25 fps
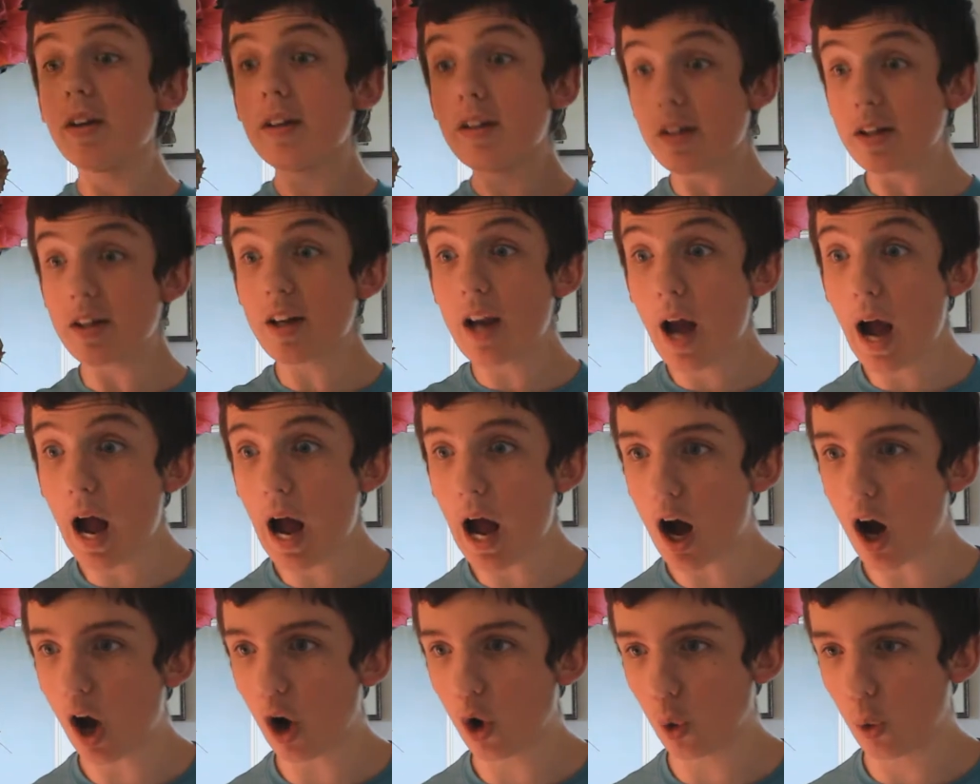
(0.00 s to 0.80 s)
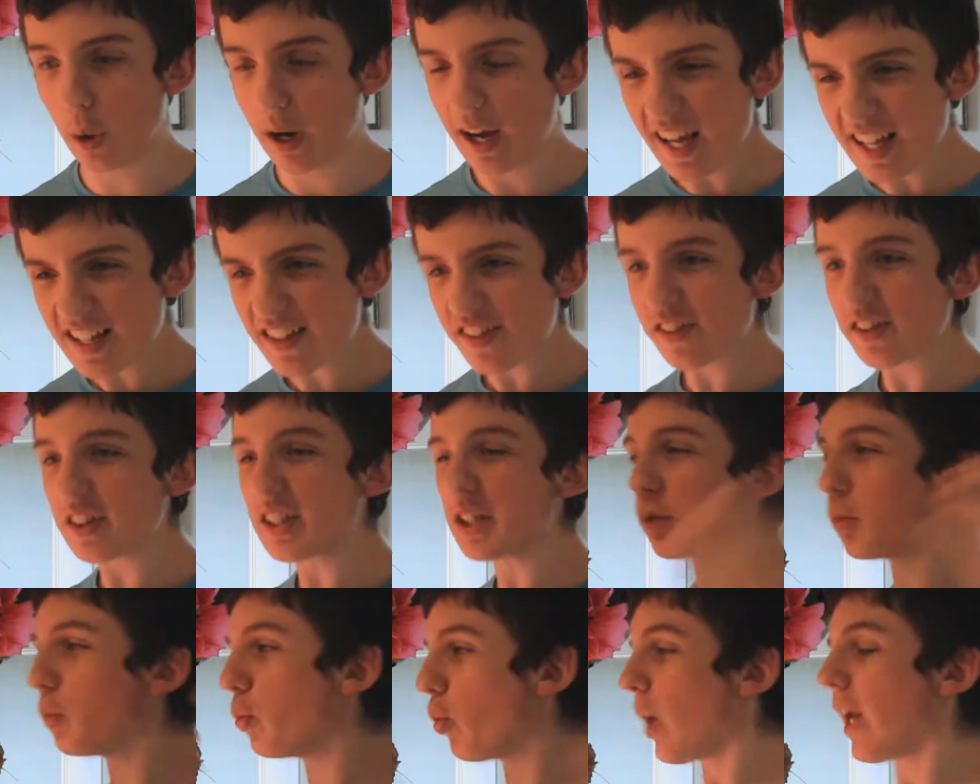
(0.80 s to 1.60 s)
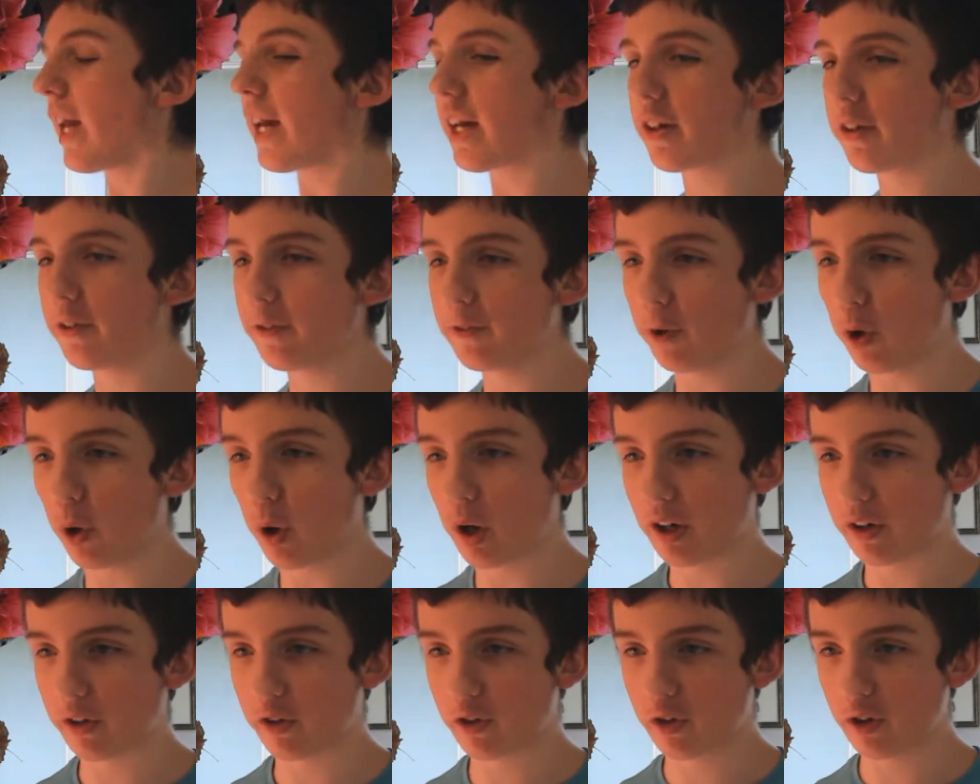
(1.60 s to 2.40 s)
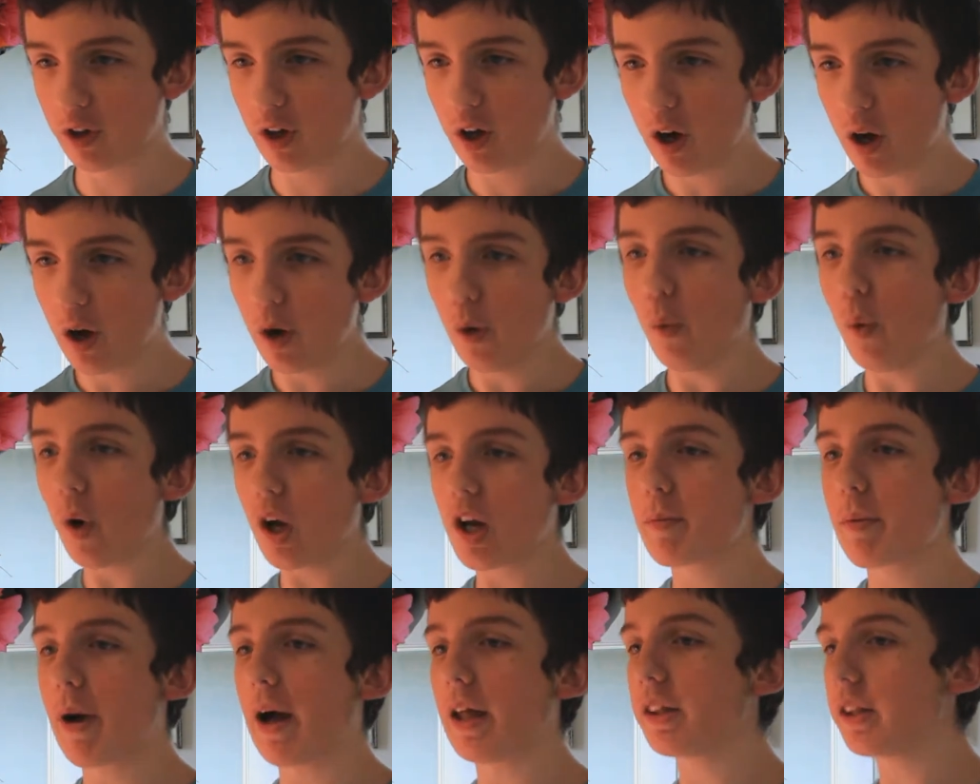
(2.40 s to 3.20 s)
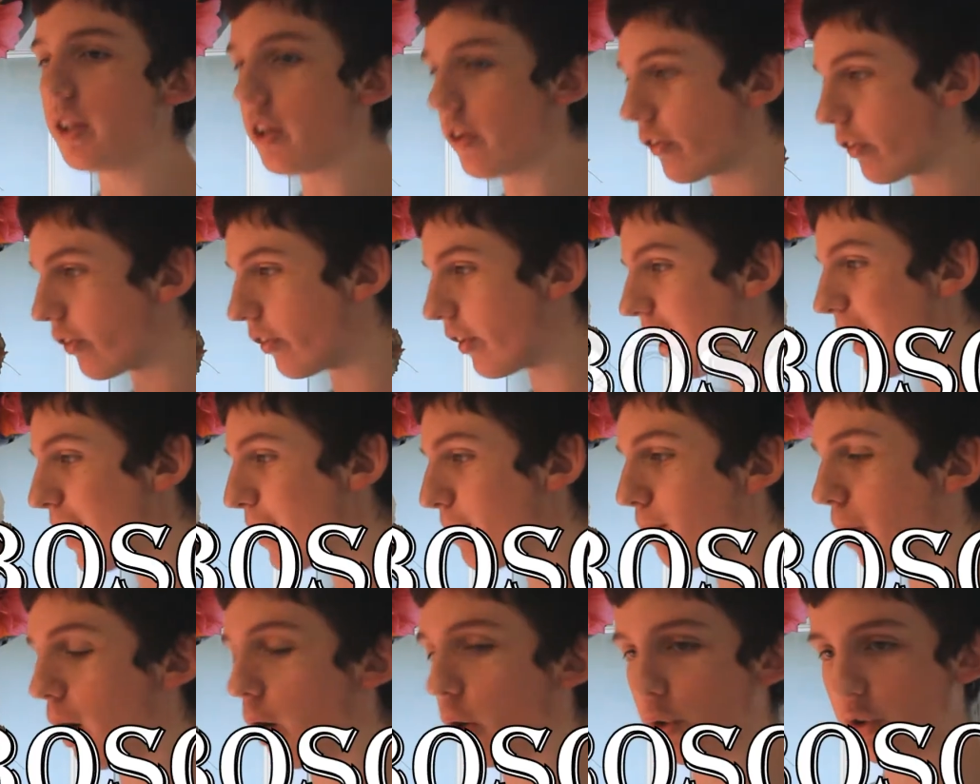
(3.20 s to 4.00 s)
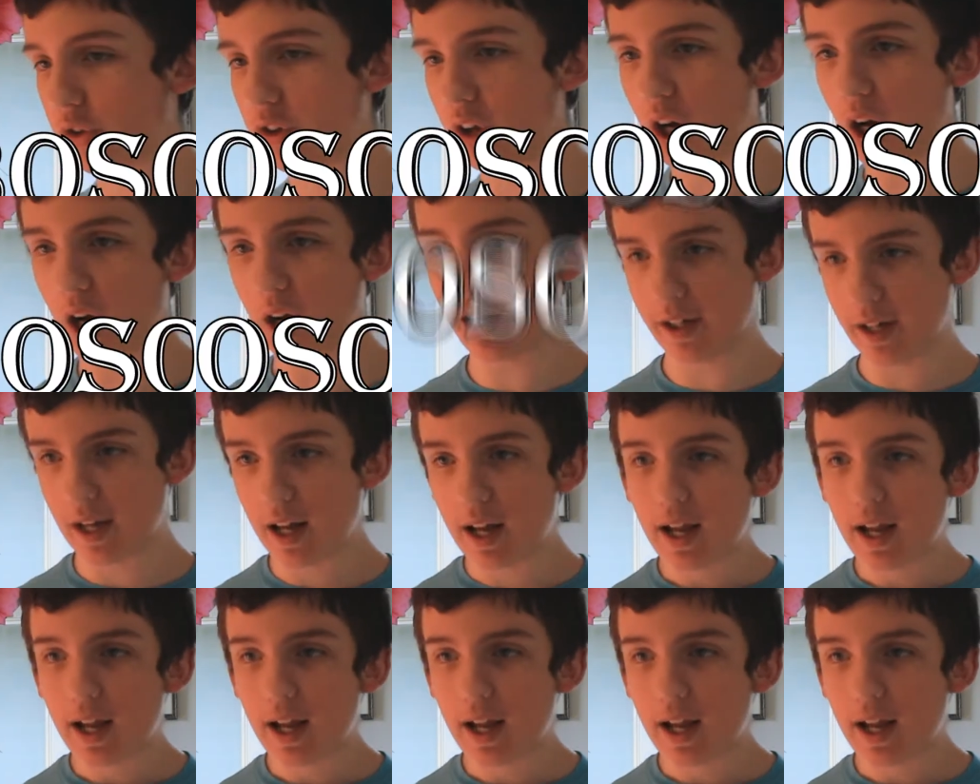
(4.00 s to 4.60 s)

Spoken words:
No! It's the weak force! What about the Z boson?